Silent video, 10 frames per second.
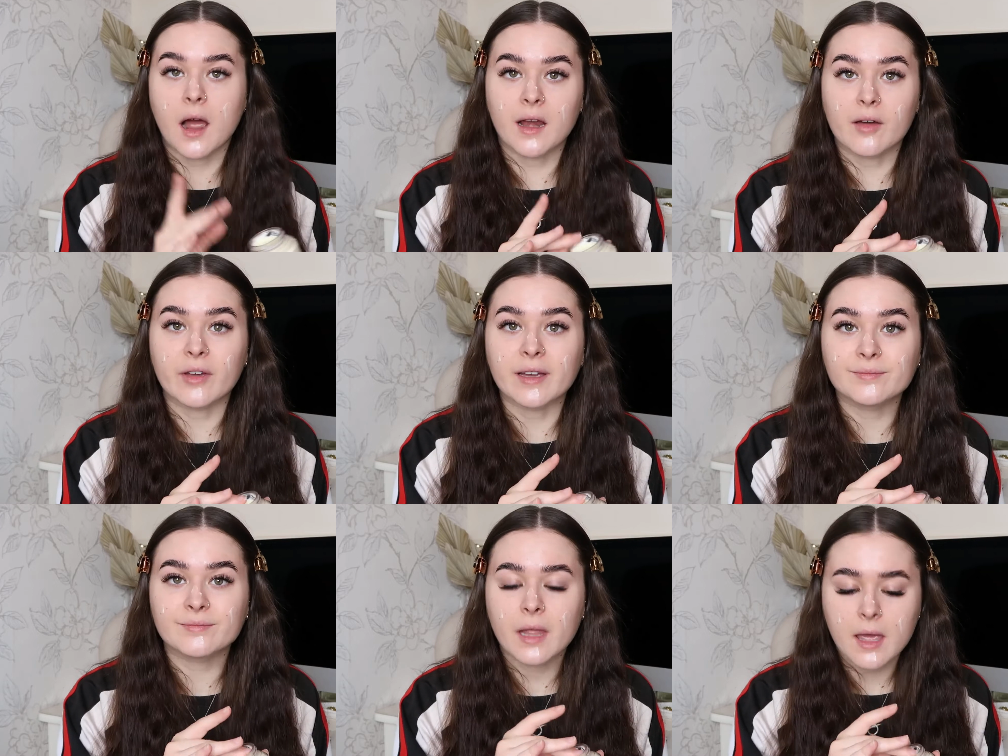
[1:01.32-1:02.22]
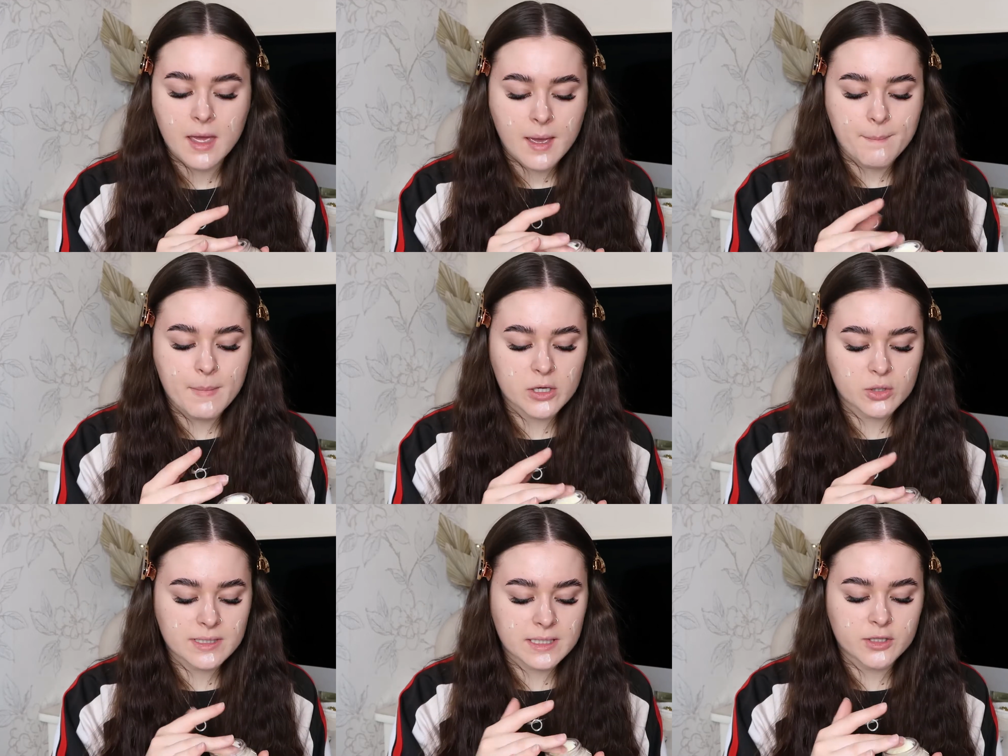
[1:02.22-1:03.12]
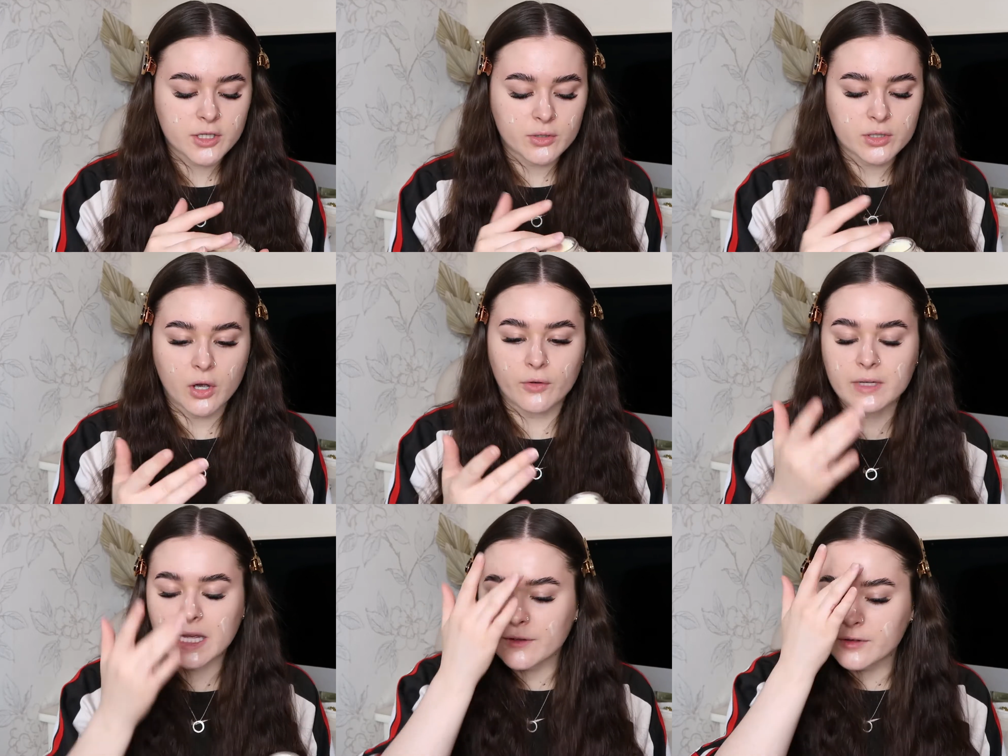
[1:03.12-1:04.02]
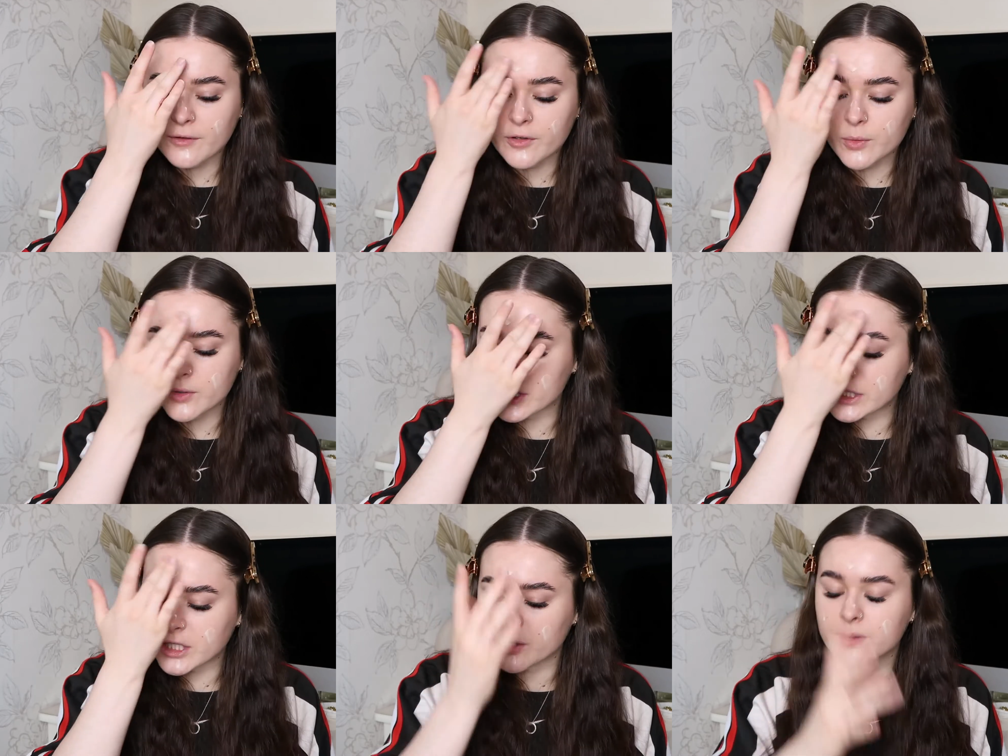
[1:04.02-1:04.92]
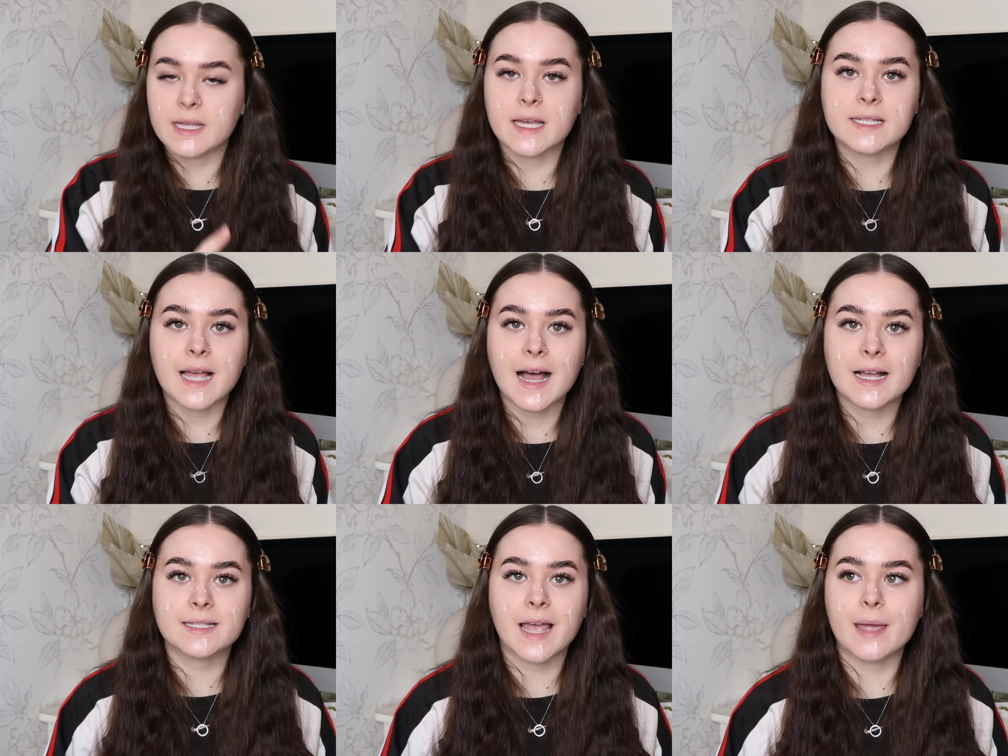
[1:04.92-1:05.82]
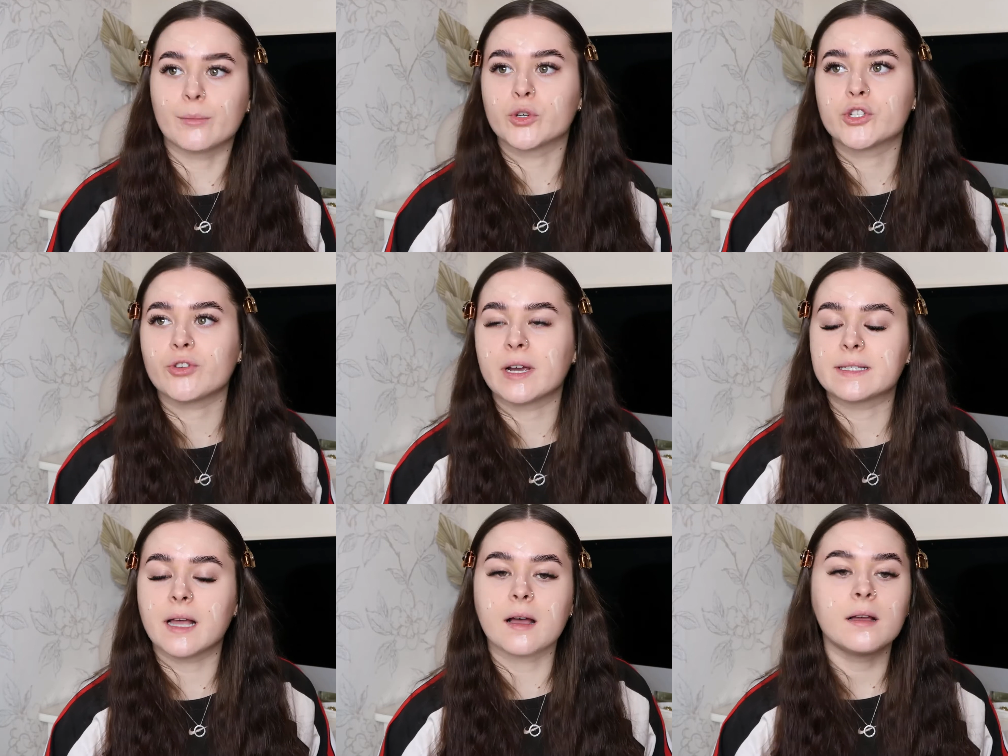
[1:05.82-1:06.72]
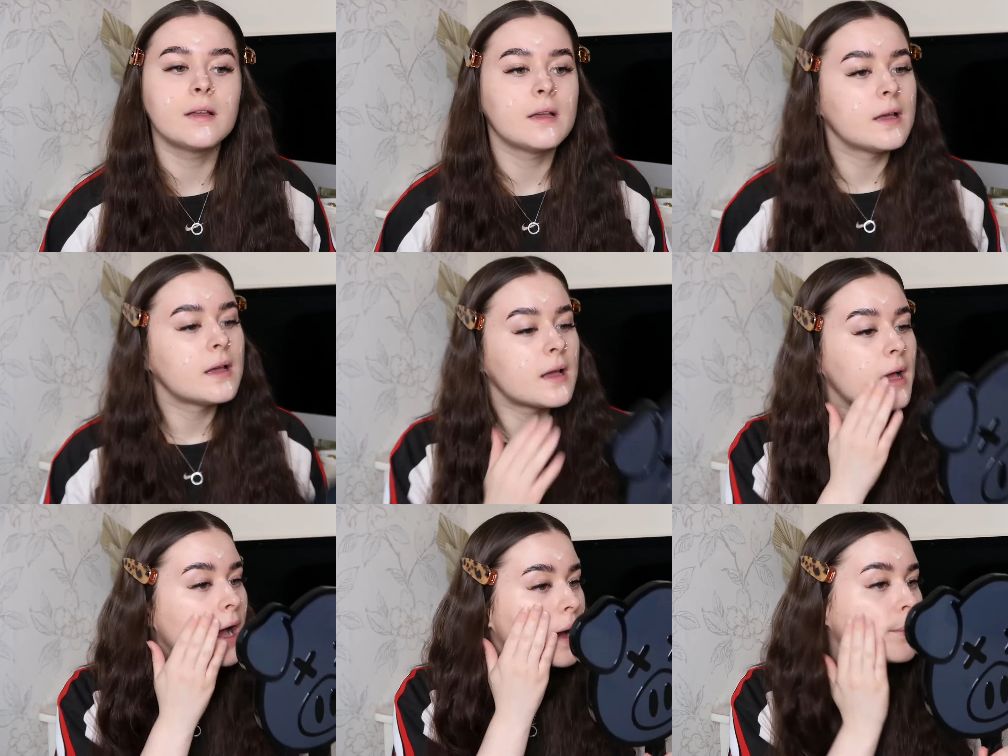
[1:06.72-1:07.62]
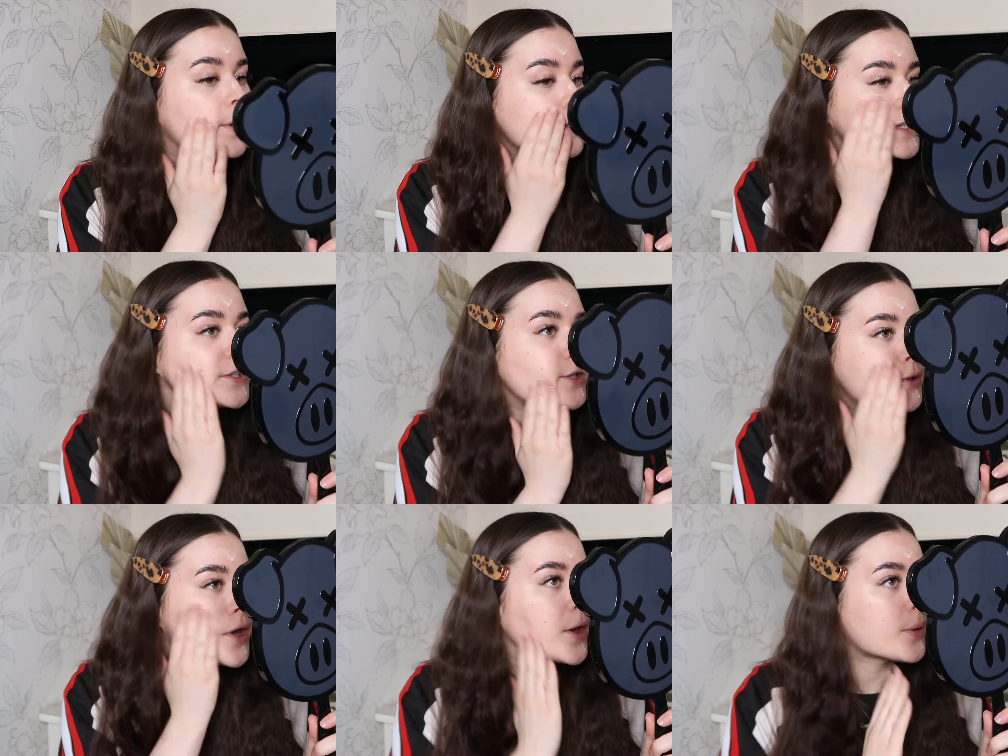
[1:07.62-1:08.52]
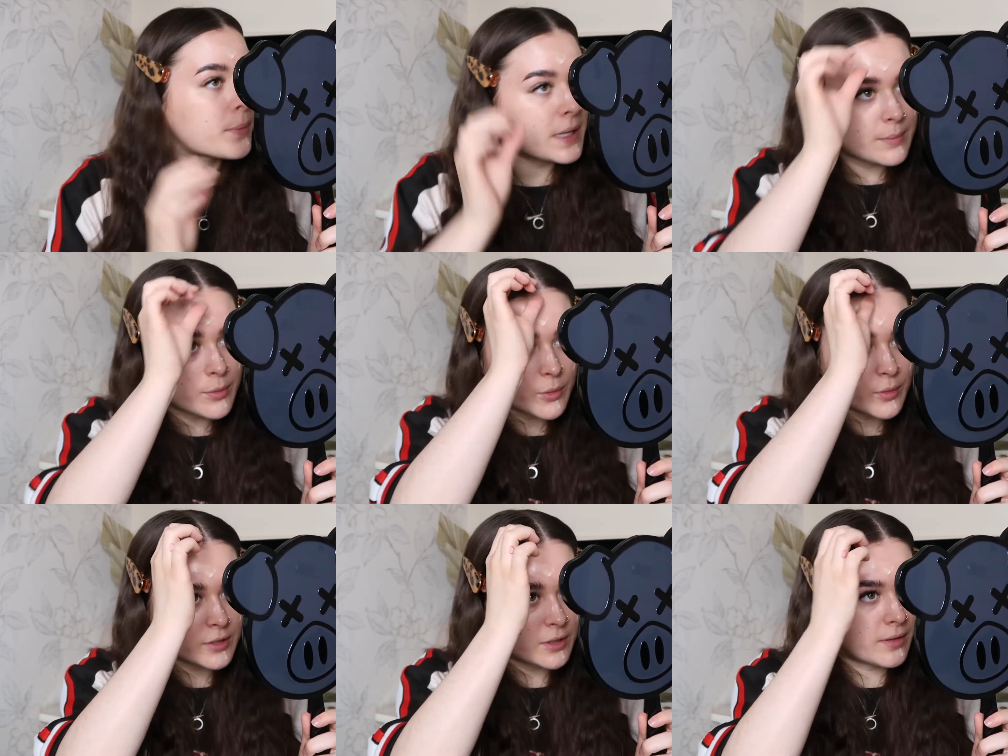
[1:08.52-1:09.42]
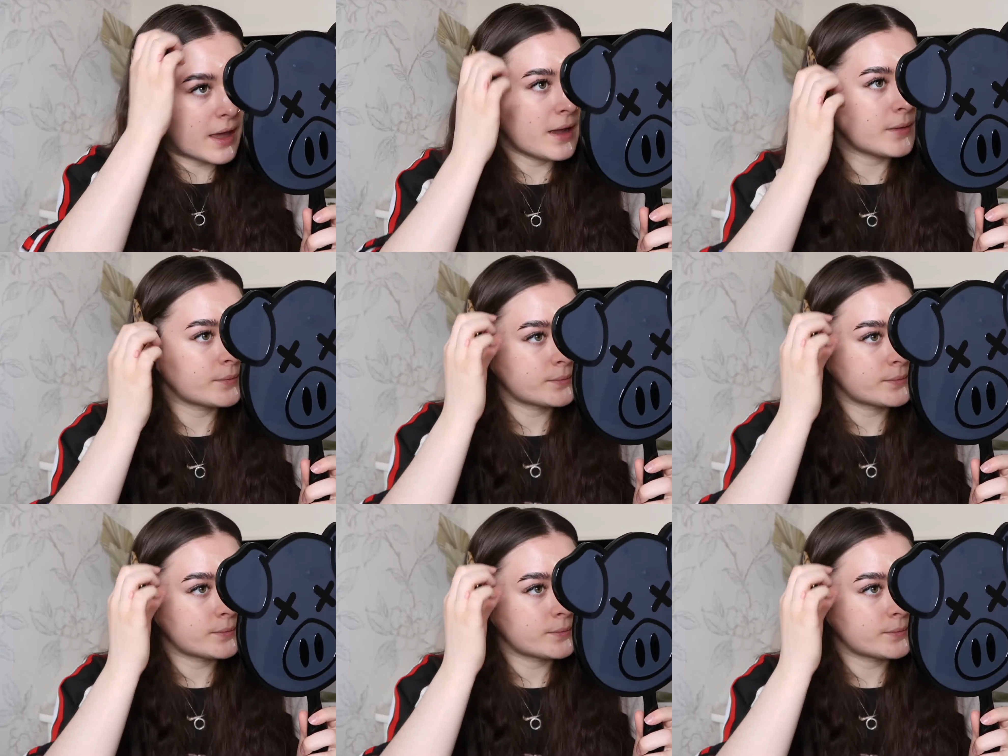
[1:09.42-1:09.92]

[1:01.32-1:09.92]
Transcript: I love it. Makes your skin so soft, even if you were just to use this as a moisturiser, because I do know people do that.